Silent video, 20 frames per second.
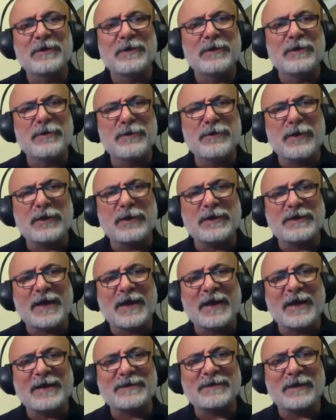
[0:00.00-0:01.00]
not a
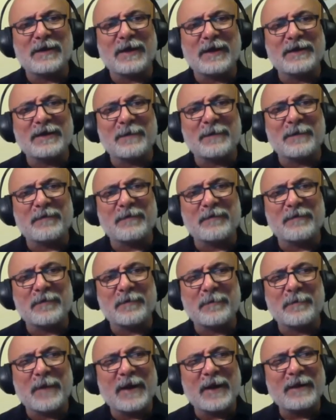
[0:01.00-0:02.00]
direct sunlight coming from
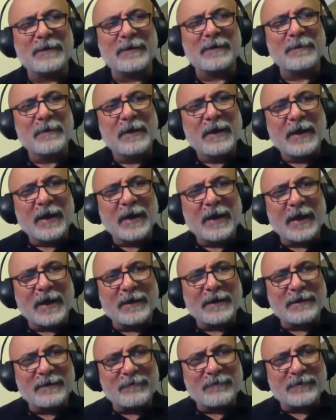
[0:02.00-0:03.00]
the back,
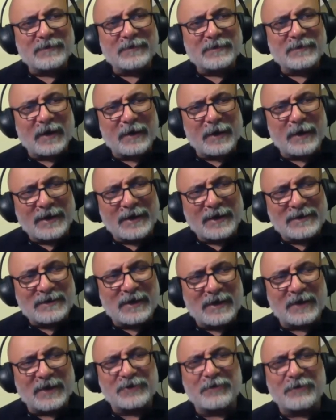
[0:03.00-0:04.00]
and there was a
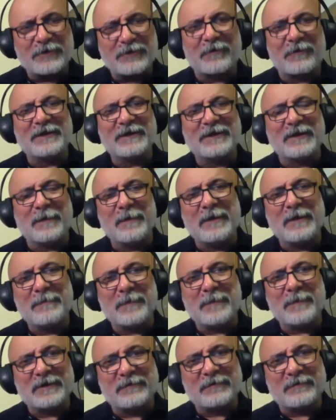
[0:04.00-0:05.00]
nice gush of light coming,
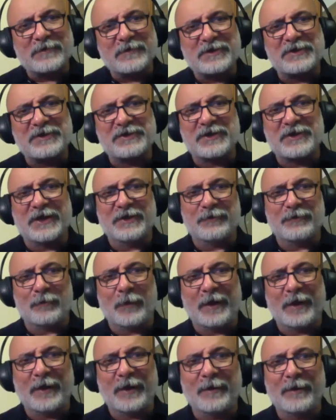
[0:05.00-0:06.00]
but it was a shade
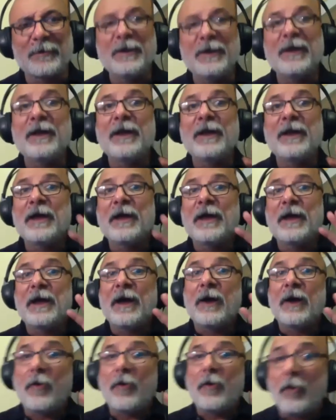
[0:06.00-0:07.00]
over here.
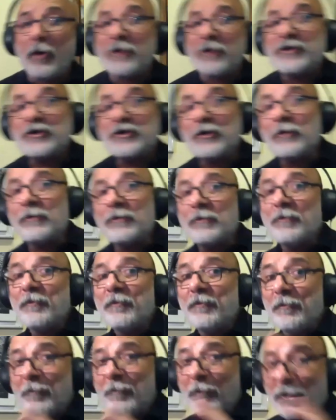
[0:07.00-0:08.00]
Also,
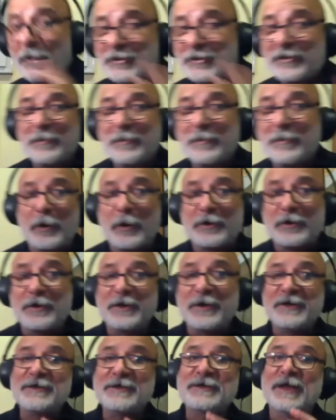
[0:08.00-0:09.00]
most important
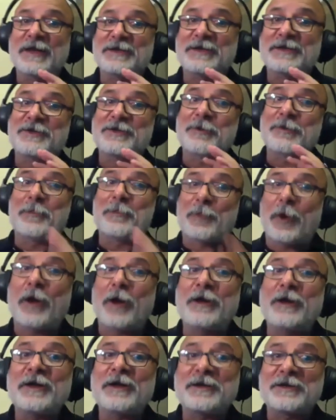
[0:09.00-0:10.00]
is that your
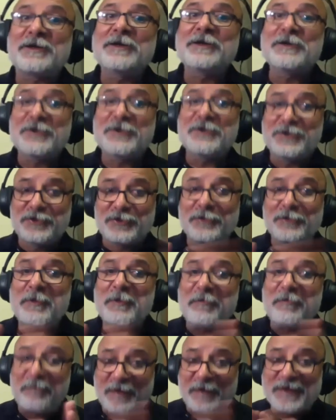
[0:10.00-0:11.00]
product should
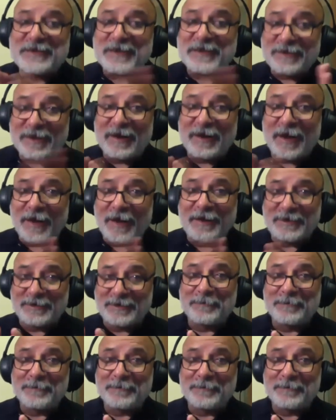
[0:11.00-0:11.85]
be facing the light.